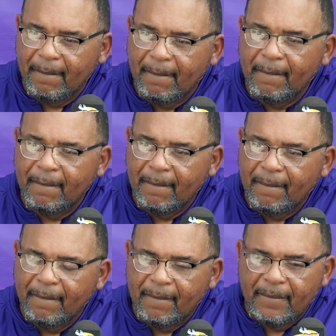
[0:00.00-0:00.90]
does that say to
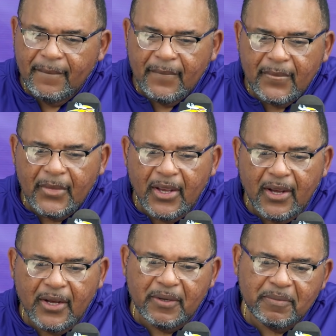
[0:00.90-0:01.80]

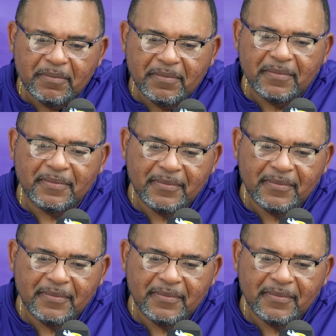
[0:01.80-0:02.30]
you?